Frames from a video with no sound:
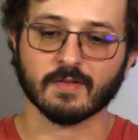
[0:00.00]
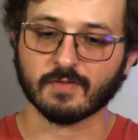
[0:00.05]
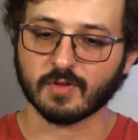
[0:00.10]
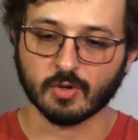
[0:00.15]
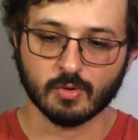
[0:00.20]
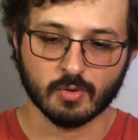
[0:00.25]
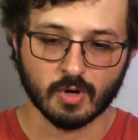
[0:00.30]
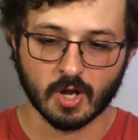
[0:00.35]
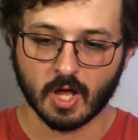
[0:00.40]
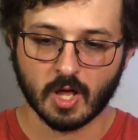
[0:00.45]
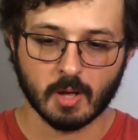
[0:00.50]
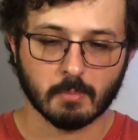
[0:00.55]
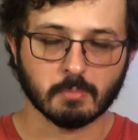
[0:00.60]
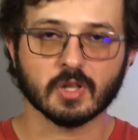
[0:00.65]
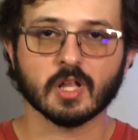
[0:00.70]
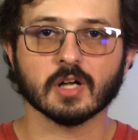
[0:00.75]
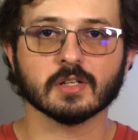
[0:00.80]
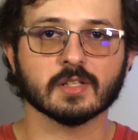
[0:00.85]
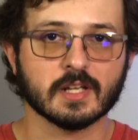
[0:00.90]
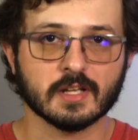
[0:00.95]
If you
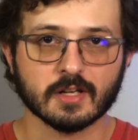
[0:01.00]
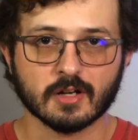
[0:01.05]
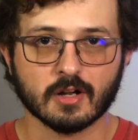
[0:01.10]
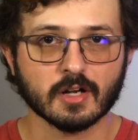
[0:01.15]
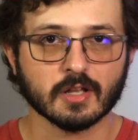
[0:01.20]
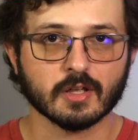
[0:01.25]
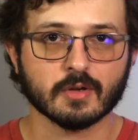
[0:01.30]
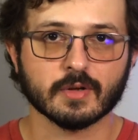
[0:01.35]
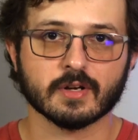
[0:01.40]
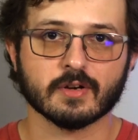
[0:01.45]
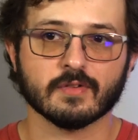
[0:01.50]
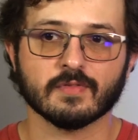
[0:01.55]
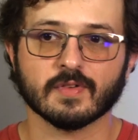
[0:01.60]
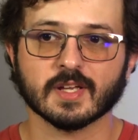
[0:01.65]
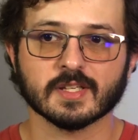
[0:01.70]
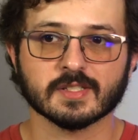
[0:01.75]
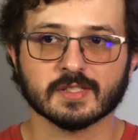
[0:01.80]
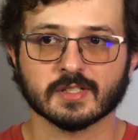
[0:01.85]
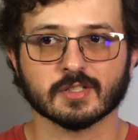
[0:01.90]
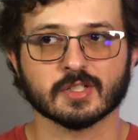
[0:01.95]
plugged in an audio
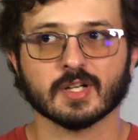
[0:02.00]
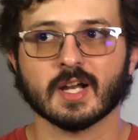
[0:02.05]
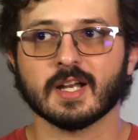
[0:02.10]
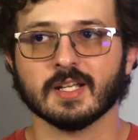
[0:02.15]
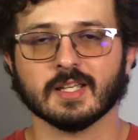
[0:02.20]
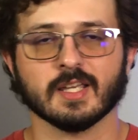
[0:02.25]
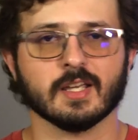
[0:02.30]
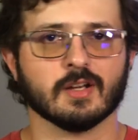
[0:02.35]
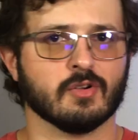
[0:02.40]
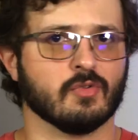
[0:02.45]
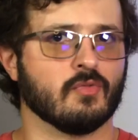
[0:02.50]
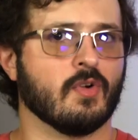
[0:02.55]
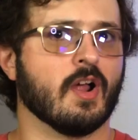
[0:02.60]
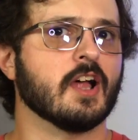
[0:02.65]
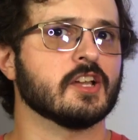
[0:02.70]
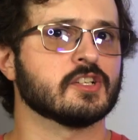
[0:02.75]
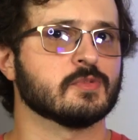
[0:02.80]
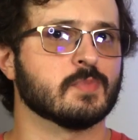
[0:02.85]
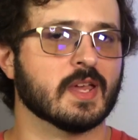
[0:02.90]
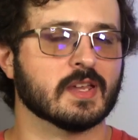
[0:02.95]
interface and tried to get
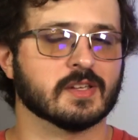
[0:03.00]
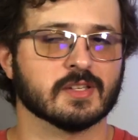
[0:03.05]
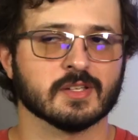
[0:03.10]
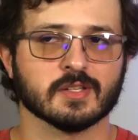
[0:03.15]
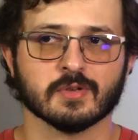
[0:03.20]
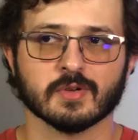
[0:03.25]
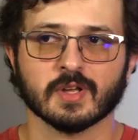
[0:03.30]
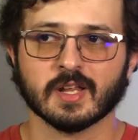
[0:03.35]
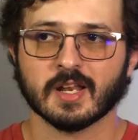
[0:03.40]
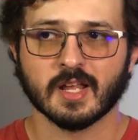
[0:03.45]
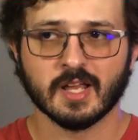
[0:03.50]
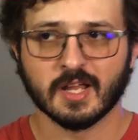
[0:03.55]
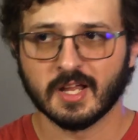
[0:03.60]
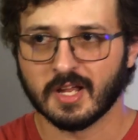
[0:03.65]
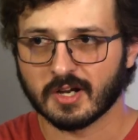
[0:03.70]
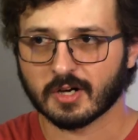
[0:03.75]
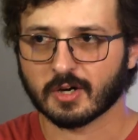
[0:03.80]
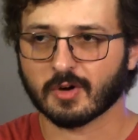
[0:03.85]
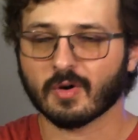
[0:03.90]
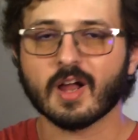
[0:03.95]
GarageBand to do it,
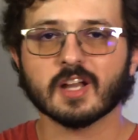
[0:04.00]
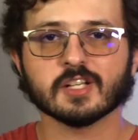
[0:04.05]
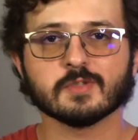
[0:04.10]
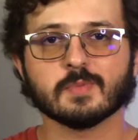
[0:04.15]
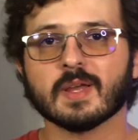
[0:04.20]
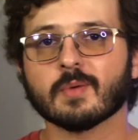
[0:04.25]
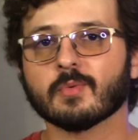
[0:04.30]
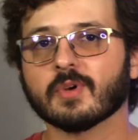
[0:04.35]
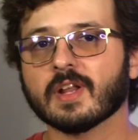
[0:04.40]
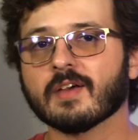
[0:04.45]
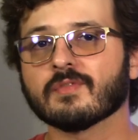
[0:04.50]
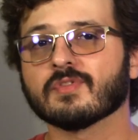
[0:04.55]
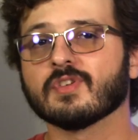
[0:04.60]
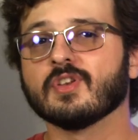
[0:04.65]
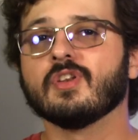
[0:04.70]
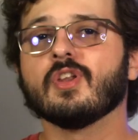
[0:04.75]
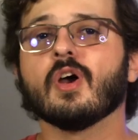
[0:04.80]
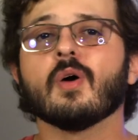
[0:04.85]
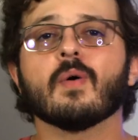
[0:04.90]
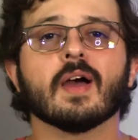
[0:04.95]
GarageBand would have
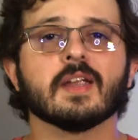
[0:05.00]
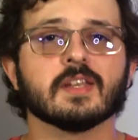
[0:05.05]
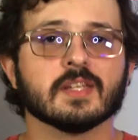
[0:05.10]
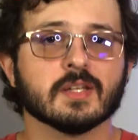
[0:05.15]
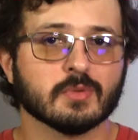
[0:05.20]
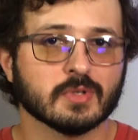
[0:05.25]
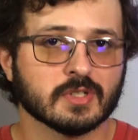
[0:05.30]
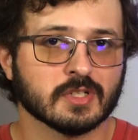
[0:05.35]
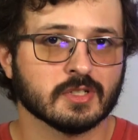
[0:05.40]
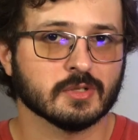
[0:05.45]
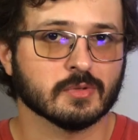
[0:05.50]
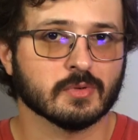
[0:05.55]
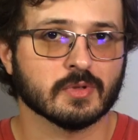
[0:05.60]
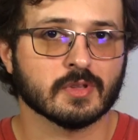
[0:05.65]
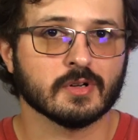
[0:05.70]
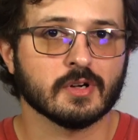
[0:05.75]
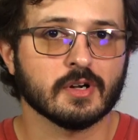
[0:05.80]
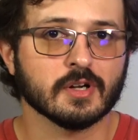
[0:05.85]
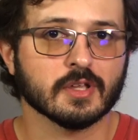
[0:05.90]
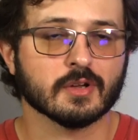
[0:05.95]
no idea what to do with
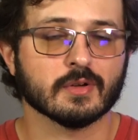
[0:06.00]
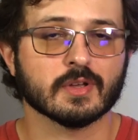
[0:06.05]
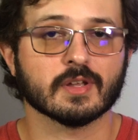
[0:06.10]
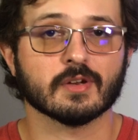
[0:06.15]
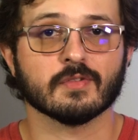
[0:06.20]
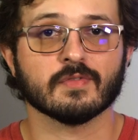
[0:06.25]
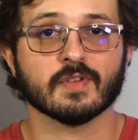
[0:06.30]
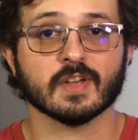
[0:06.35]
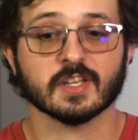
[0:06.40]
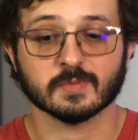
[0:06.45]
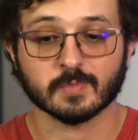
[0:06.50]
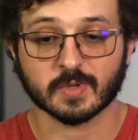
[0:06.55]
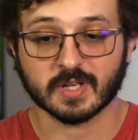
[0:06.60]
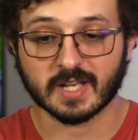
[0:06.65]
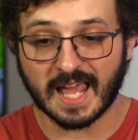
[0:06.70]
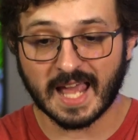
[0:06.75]
an audio interface. But